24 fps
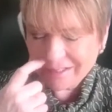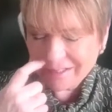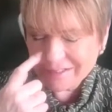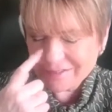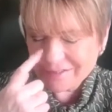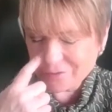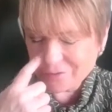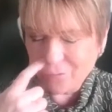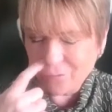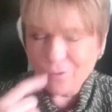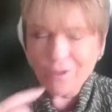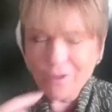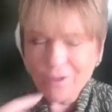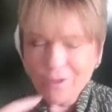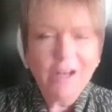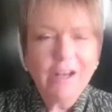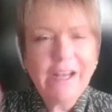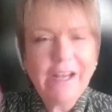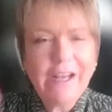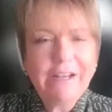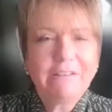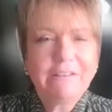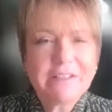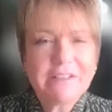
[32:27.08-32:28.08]
It's all our
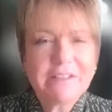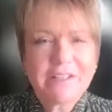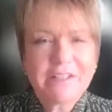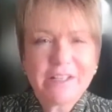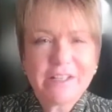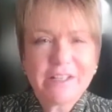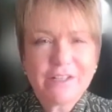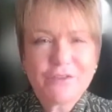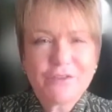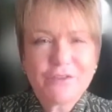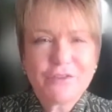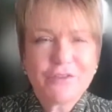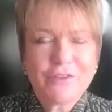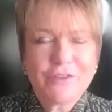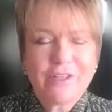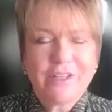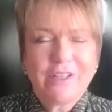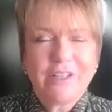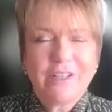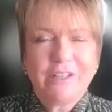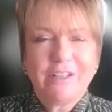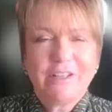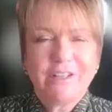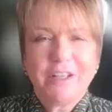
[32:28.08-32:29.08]
heritage,
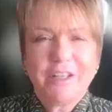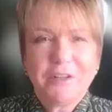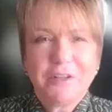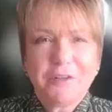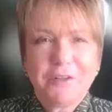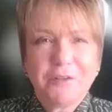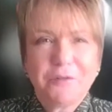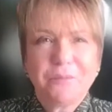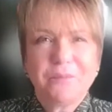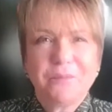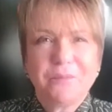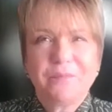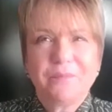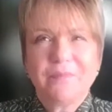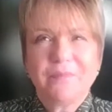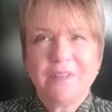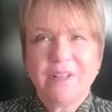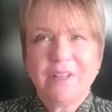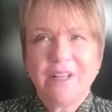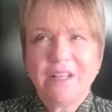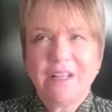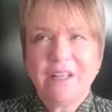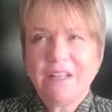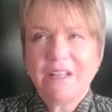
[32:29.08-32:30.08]

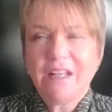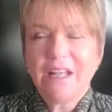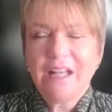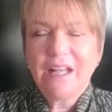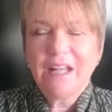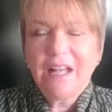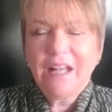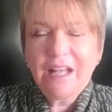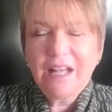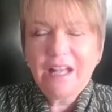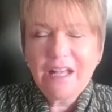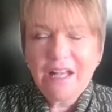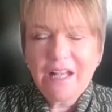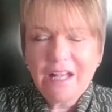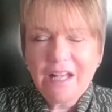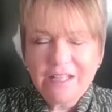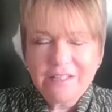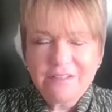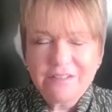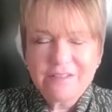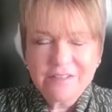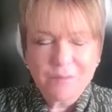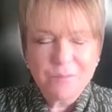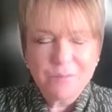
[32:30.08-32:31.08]

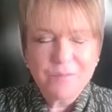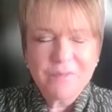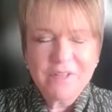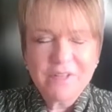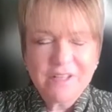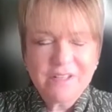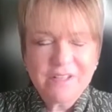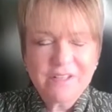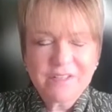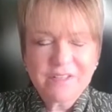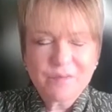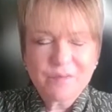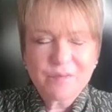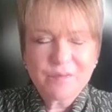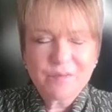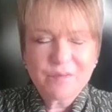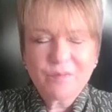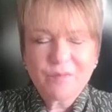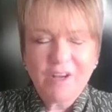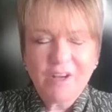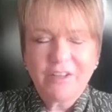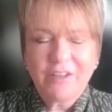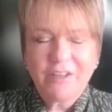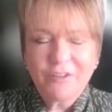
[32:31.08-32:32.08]
and somebody that's
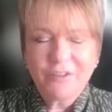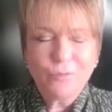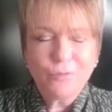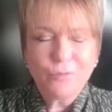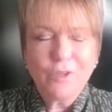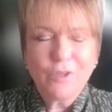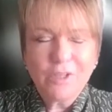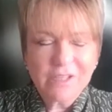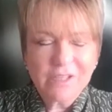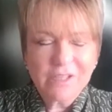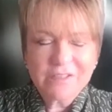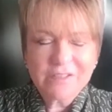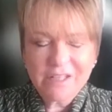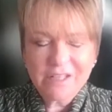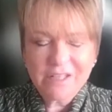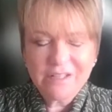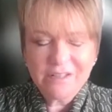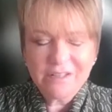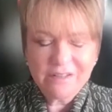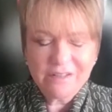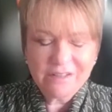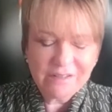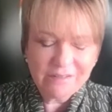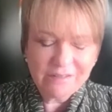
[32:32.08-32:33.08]
kind of worked
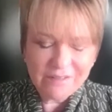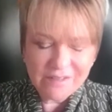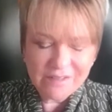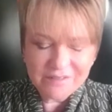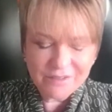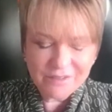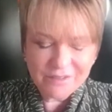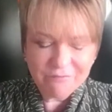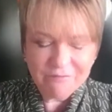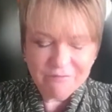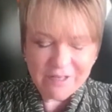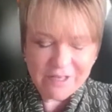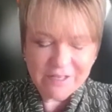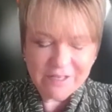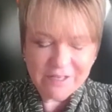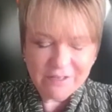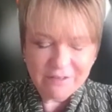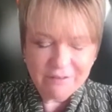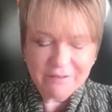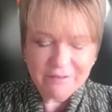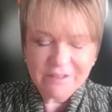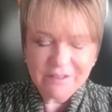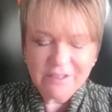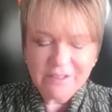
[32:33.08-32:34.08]
in this arena,
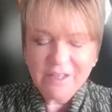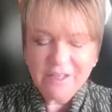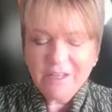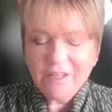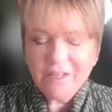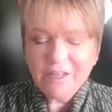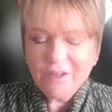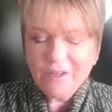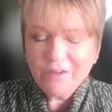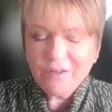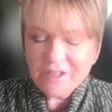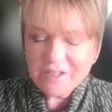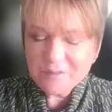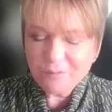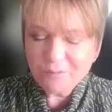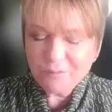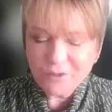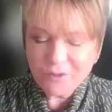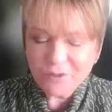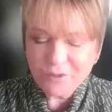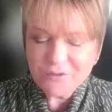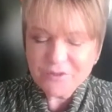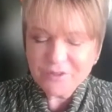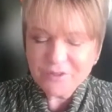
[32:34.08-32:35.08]
and these
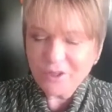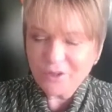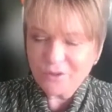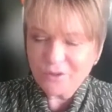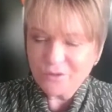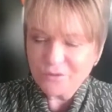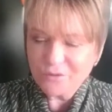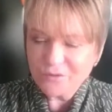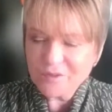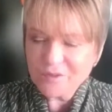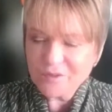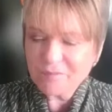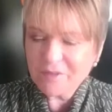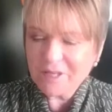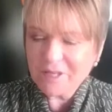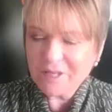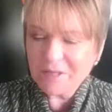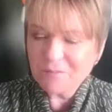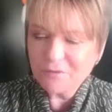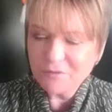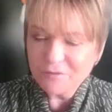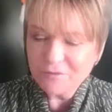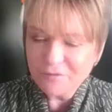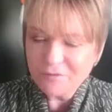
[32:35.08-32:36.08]
protocols that
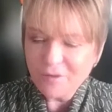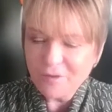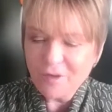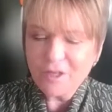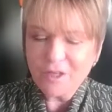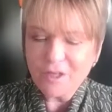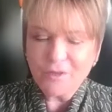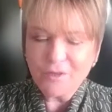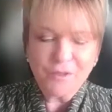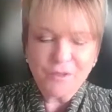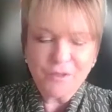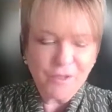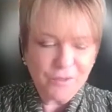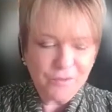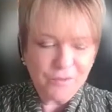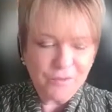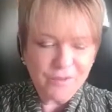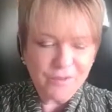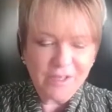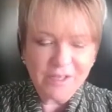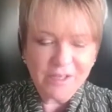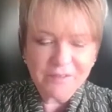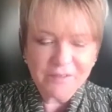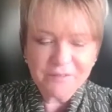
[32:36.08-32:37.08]
people follow,
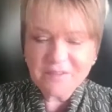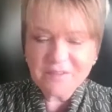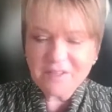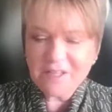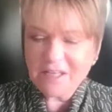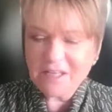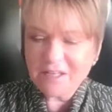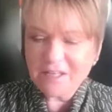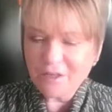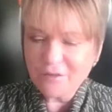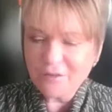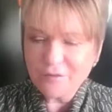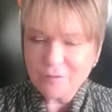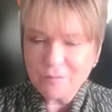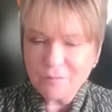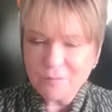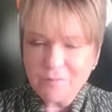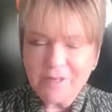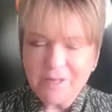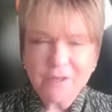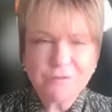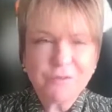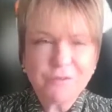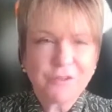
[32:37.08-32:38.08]
that I've seen over
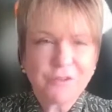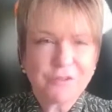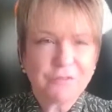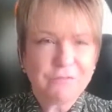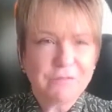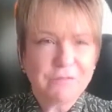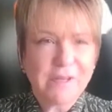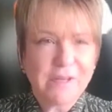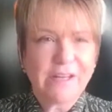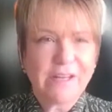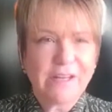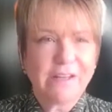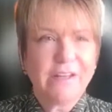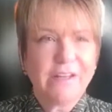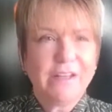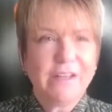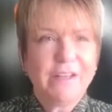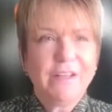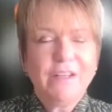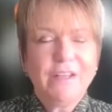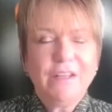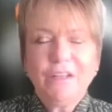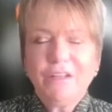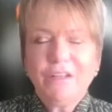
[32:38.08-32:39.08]
my own career,
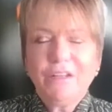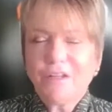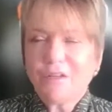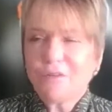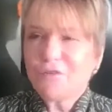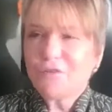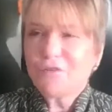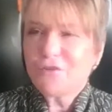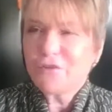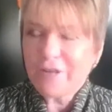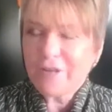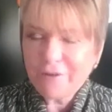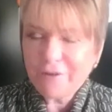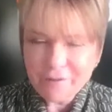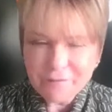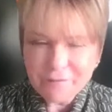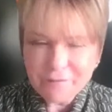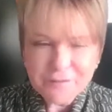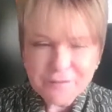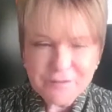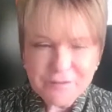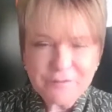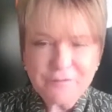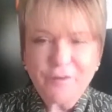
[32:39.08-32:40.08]

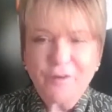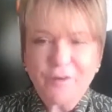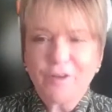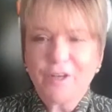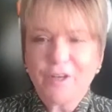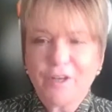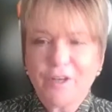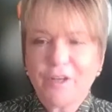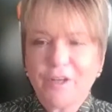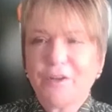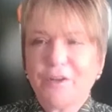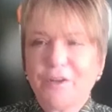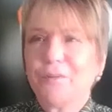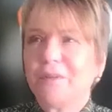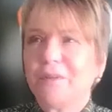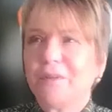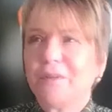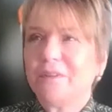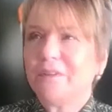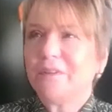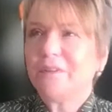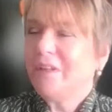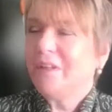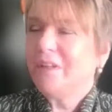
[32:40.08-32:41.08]
sheriffs follow,
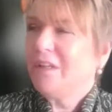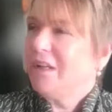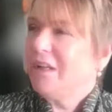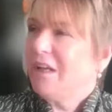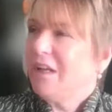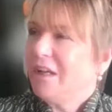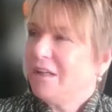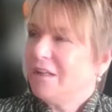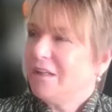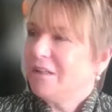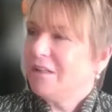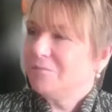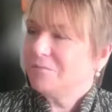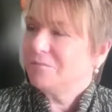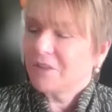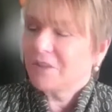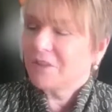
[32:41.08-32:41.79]
and